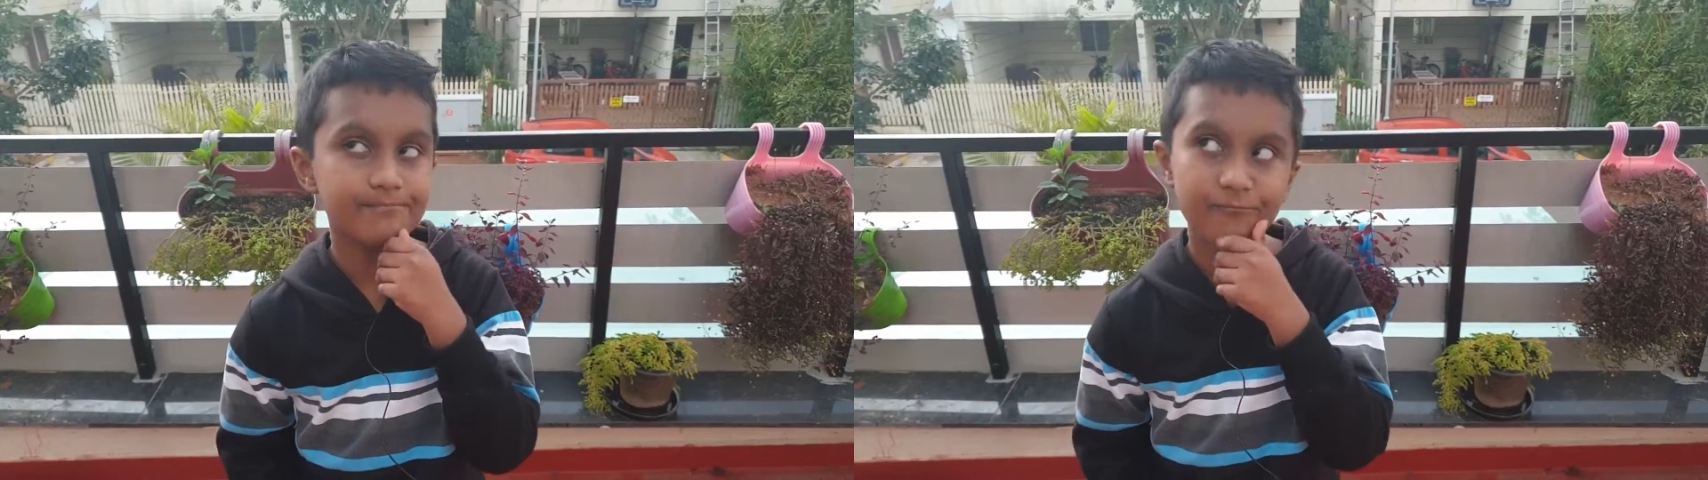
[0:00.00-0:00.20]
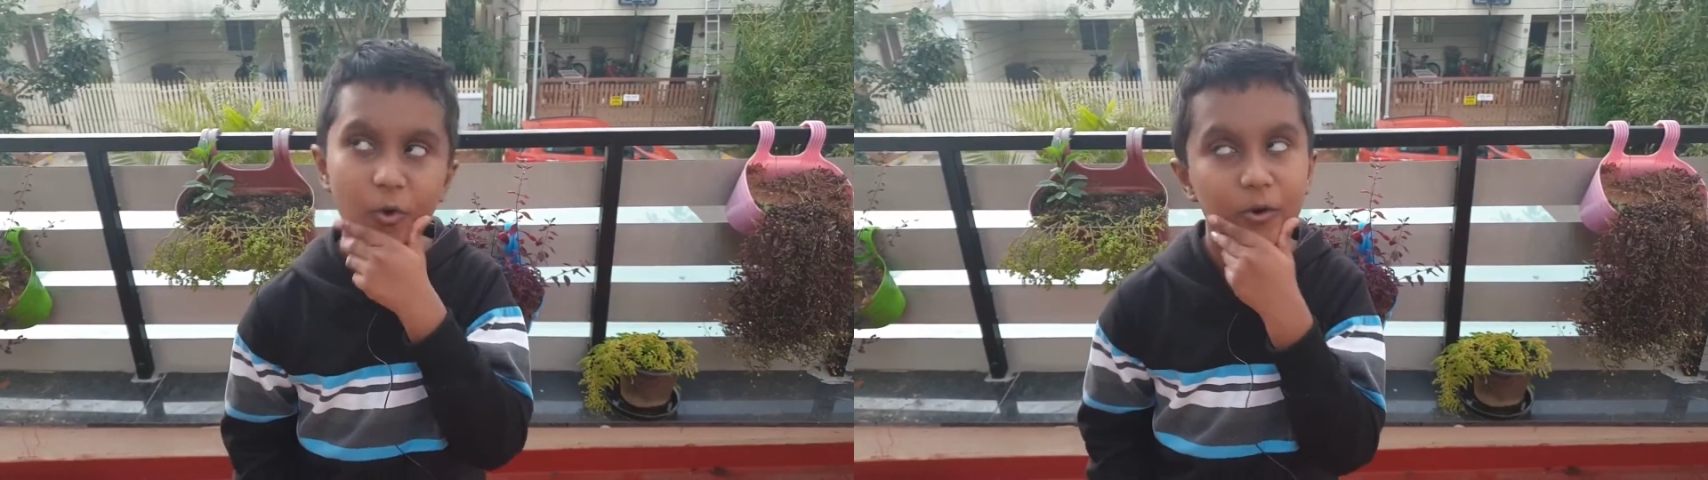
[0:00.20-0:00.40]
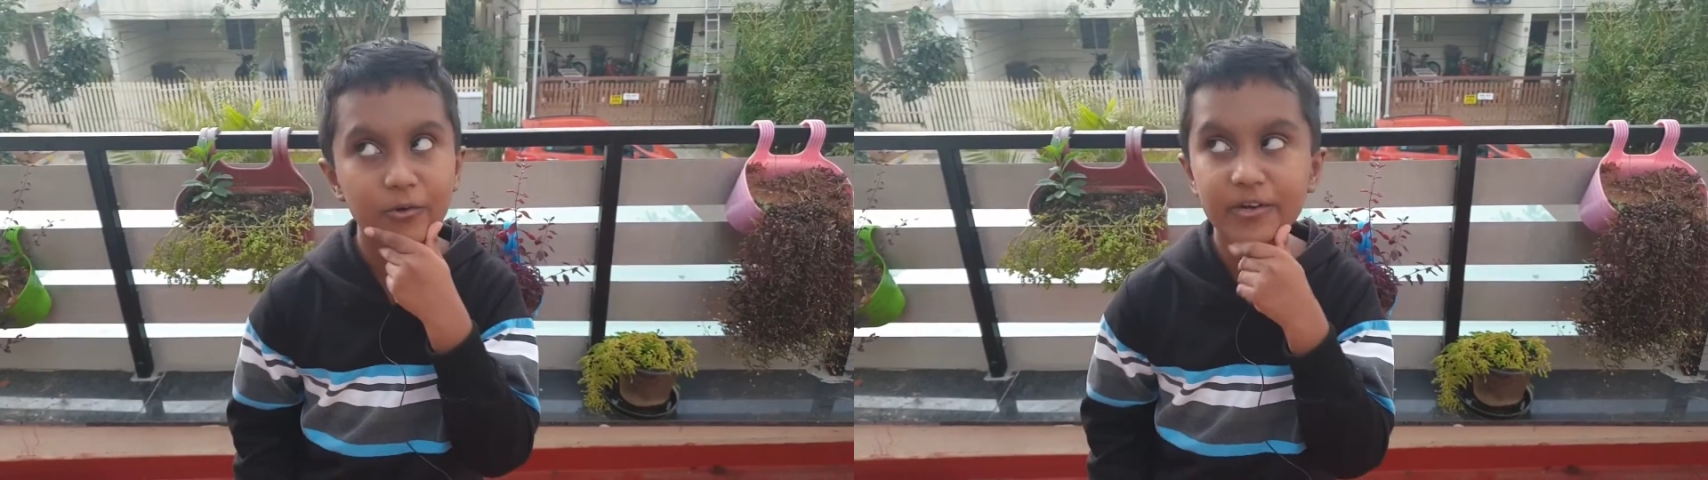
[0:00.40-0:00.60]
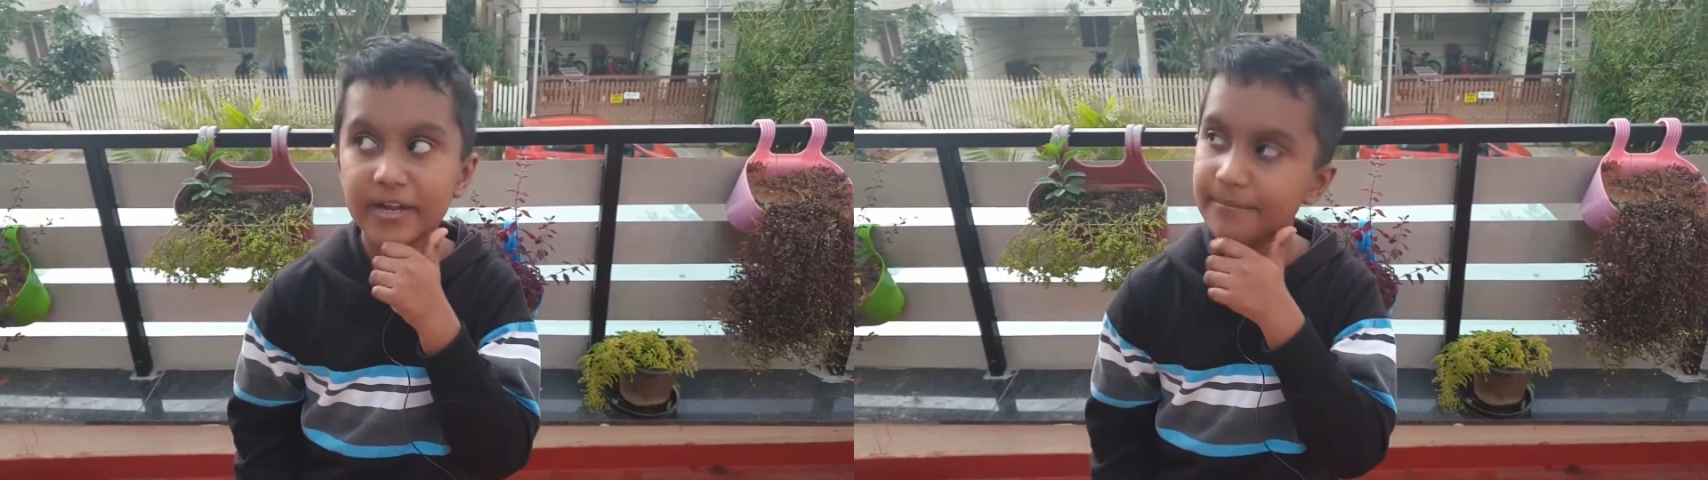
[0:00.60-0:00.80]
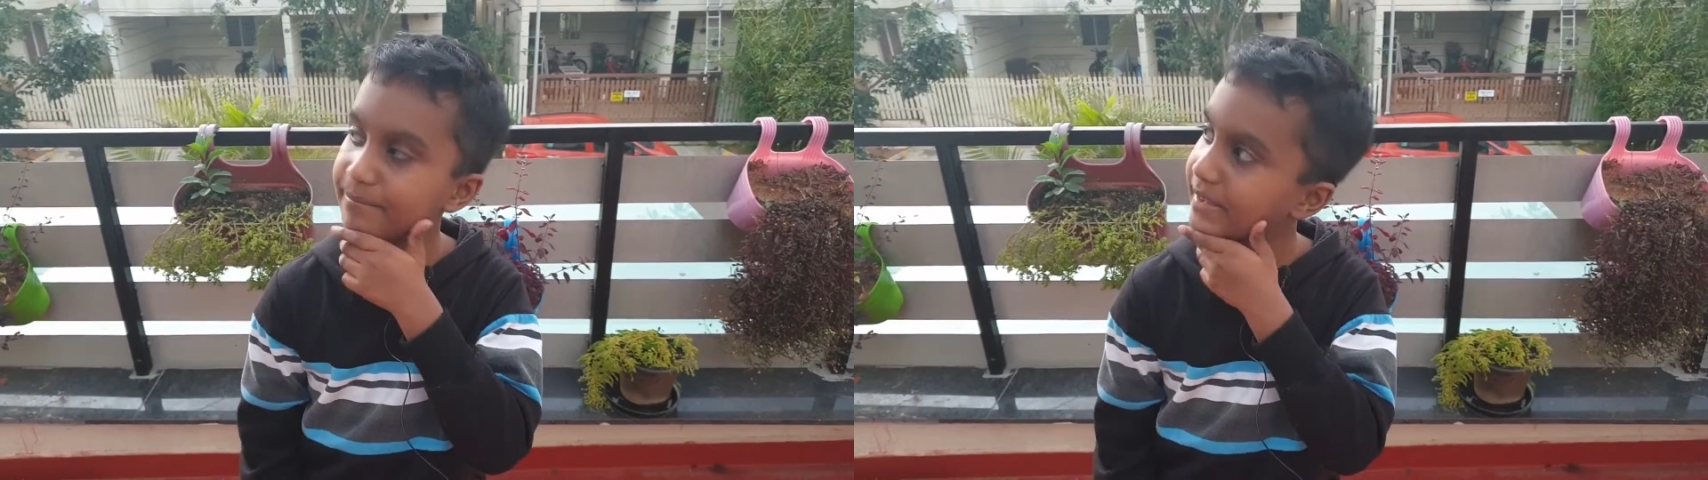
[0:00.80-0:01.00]
what could
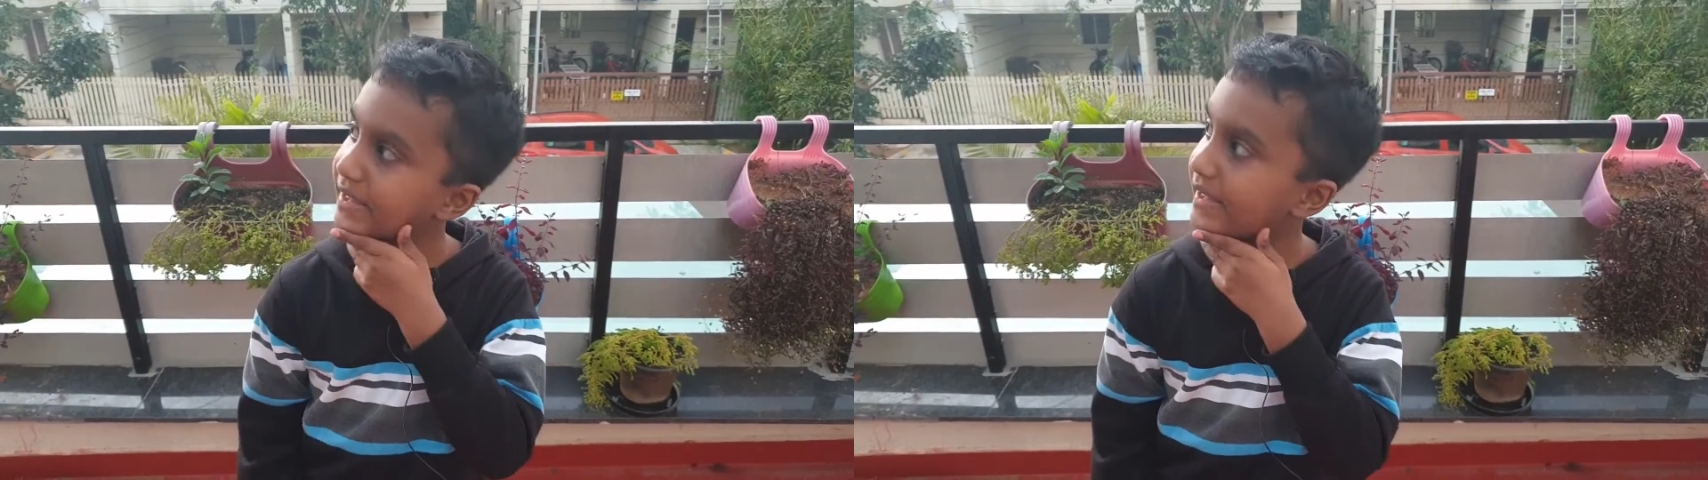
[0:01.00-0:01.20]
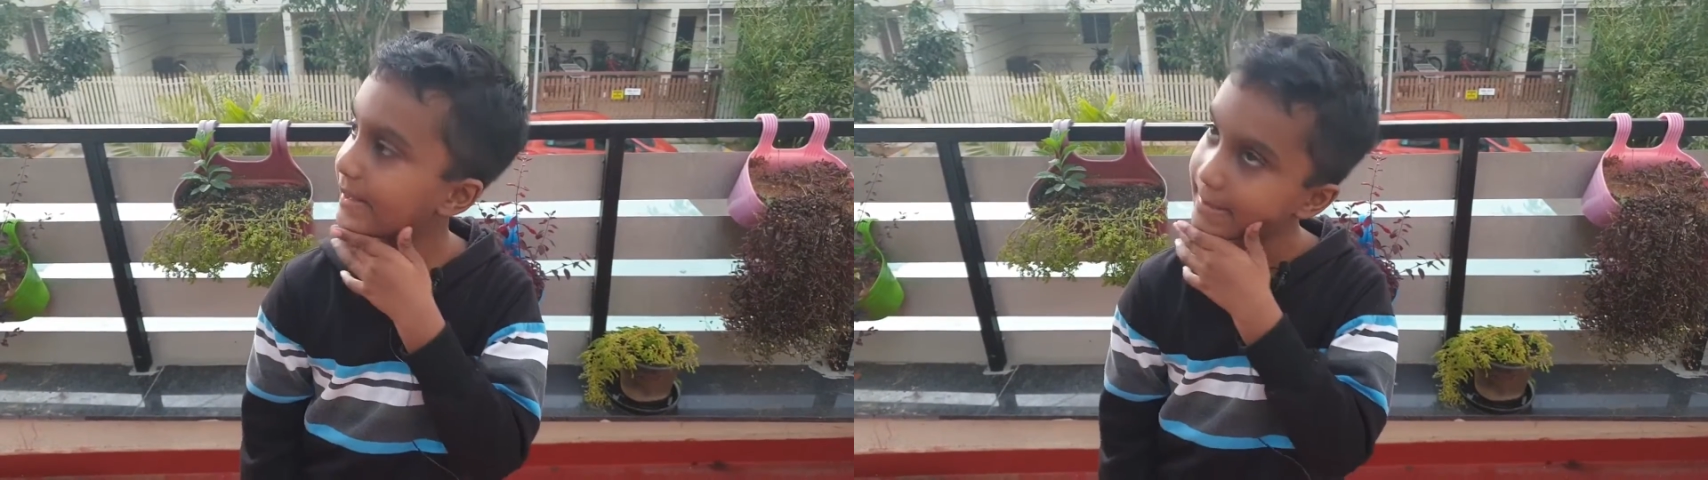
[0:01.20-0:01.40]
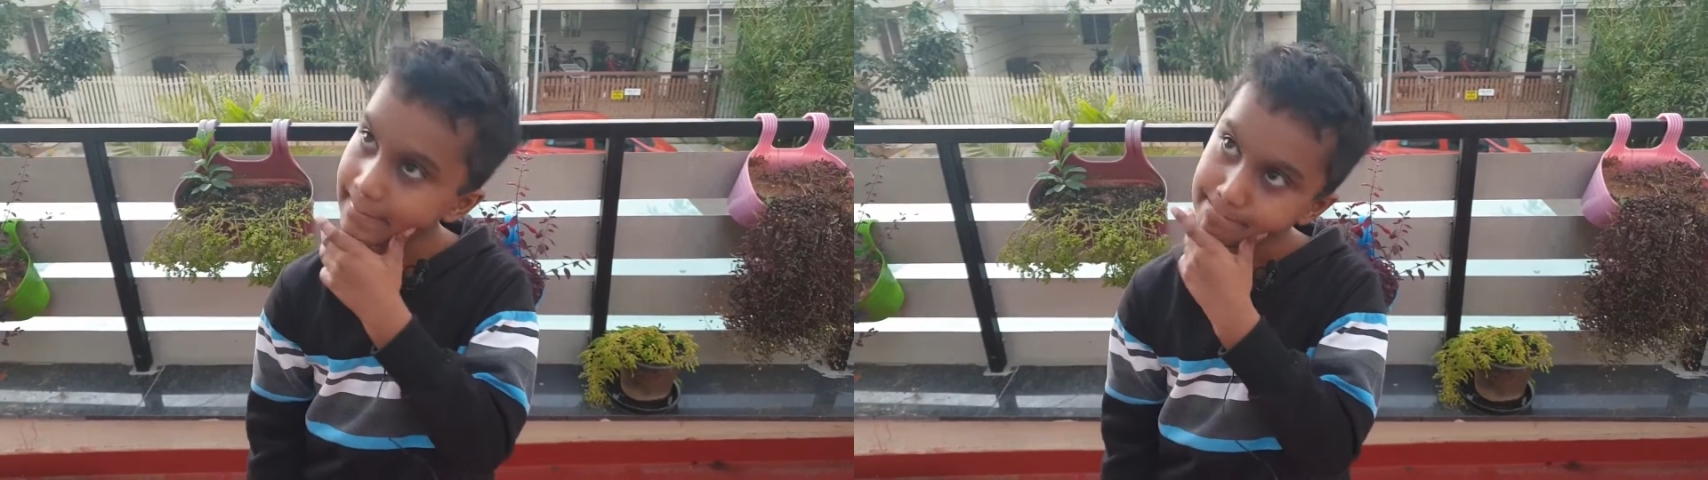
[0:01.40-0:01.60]
it be?